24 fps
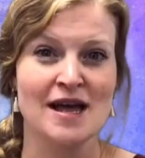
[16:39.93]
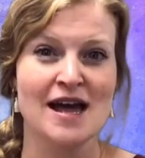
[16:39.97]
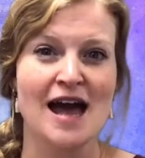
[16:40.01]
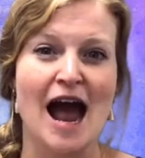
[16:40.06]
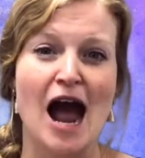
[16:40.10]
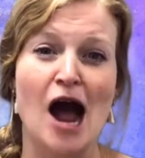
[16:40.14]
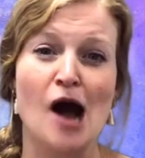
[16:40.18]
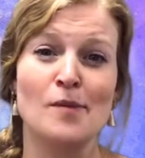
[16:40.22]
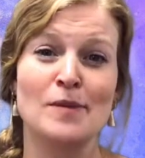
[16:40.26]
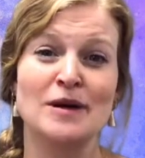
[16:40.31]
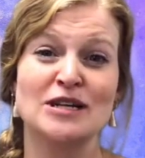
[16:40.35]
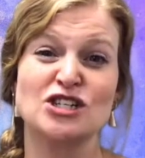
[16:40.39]

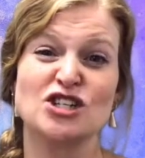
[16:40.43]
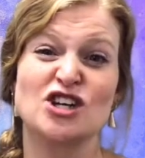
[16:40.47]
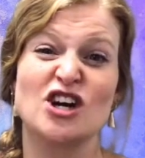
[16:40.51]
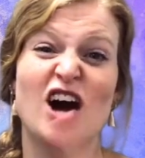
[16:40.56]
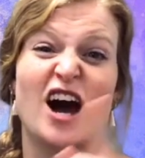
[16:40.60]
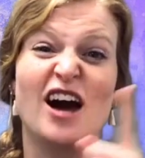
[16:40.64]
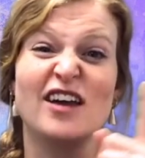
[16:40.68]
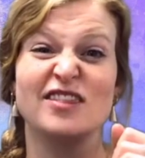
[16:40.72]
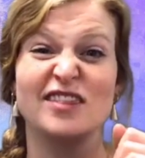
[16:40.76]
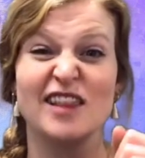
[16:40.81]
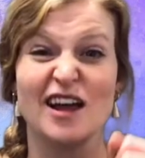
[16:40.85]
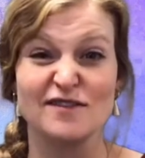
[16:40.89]
how much
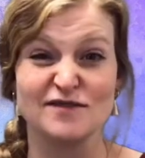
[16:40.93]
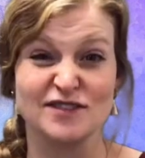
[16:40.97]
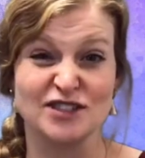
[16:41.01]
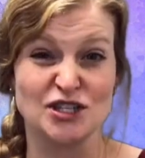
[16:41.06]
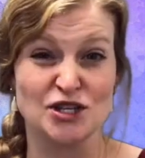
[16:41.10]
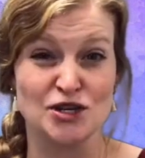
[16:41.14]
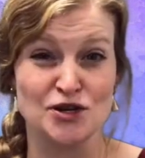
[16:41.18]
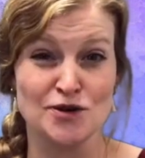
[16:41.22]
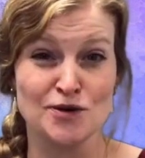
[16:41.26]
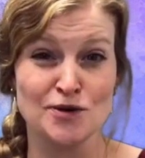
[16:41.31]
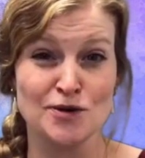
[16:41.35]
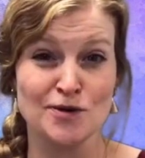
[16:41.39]
God loves
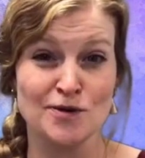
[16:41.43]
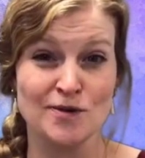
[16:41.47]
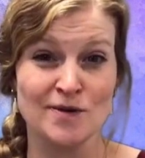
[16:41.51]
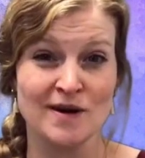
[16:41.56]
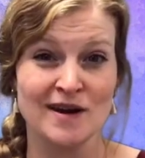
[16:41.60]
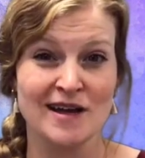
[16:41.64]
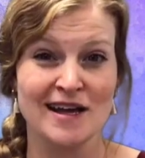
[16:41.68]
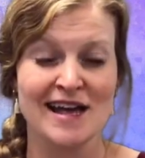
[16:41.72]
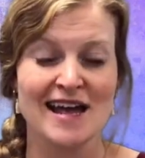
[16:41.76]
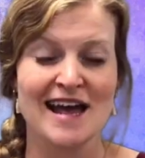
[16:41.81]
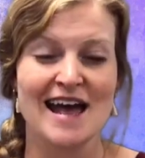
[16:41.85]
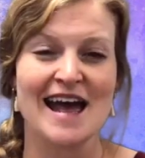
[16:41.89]

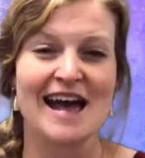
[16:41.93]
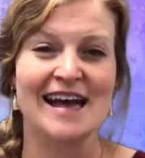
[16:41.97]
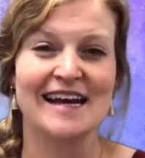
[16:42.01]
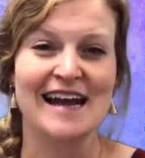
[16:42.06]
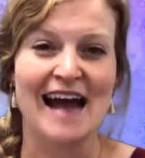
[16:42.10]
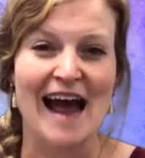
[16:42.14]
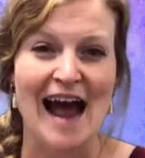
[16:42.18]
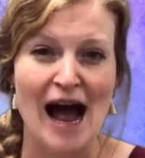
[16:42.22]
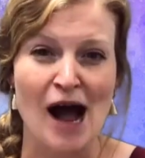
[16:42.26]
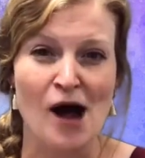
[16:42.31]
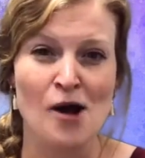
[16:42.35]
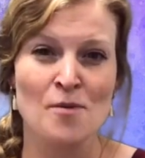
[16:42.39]
you and
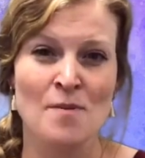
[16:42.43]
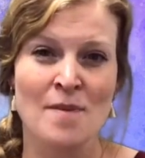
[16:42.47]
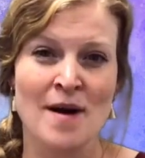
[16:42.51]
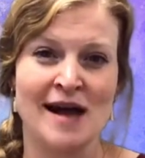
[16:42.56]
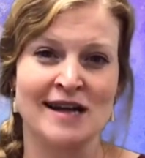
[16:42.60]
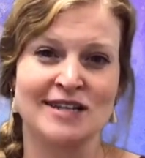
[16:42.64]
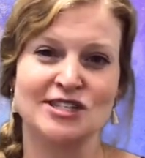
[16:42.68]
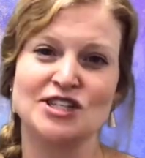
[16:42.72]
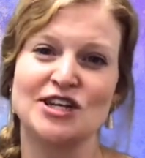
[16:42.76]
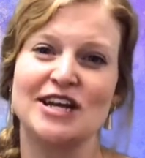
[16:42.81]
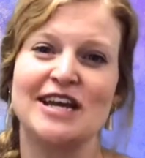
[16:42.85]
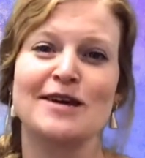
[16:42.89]
how
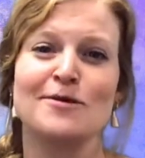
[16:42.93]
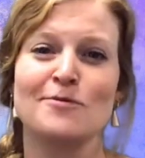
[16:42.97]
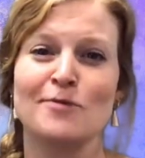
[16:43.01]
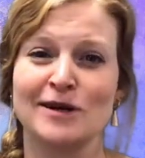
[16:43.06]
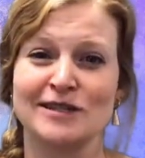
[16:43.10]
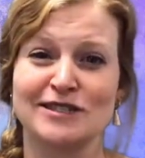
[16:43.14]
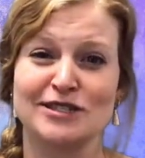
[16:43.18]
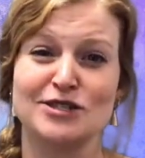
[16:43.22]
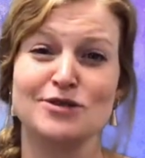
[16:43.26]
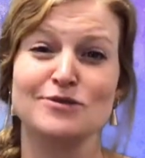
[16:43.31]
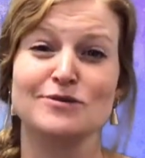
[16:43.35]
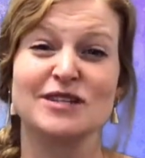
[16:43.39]
much He
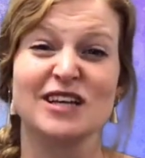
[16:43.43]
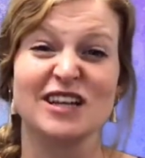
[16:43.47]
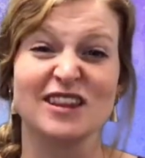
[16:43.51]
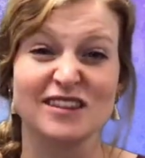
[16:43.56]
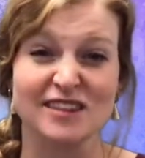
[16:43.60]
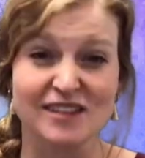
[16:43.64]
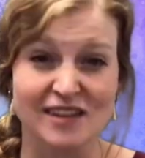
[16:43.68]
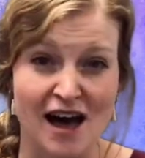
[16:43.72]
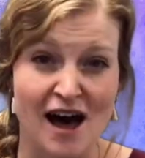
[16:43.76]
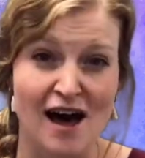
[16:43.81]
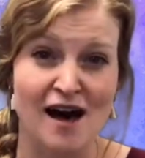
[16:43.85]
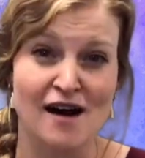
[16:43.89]
wants you to
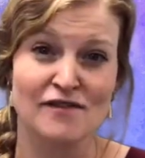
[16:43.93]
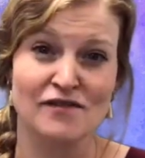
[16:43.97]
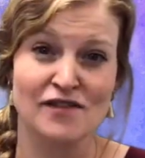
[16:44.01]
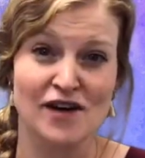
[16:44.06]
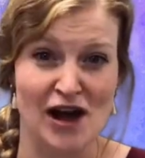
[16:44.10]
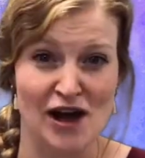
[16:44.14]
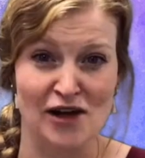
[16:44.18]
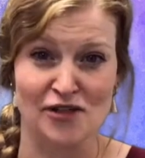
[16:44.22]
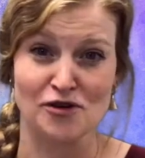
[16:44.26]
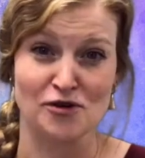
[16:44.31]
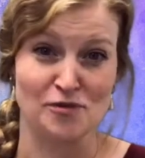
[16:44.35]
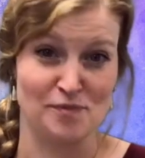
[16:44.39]
love
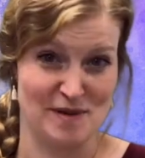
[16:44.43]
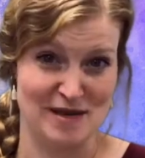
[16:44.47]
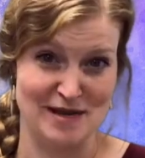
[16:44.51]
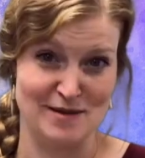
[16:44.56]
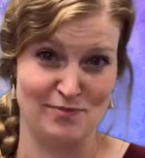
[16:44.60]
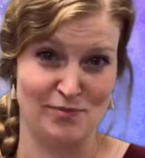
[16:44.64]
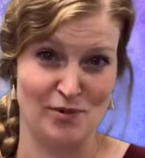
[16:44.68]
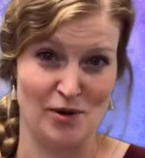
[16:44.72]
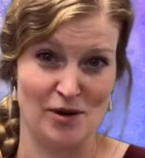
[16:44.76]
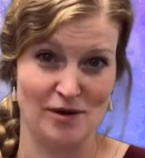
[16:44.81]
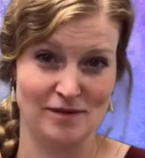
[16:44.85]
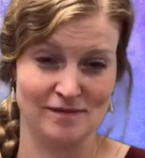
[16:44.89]
other
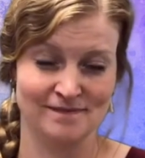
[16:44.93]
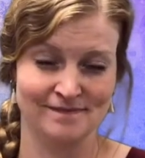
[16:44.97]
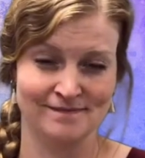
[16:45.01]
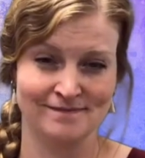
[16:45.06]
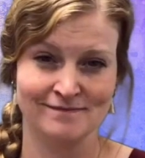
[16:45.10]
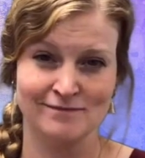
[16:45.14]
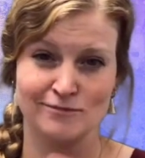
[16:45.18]
people.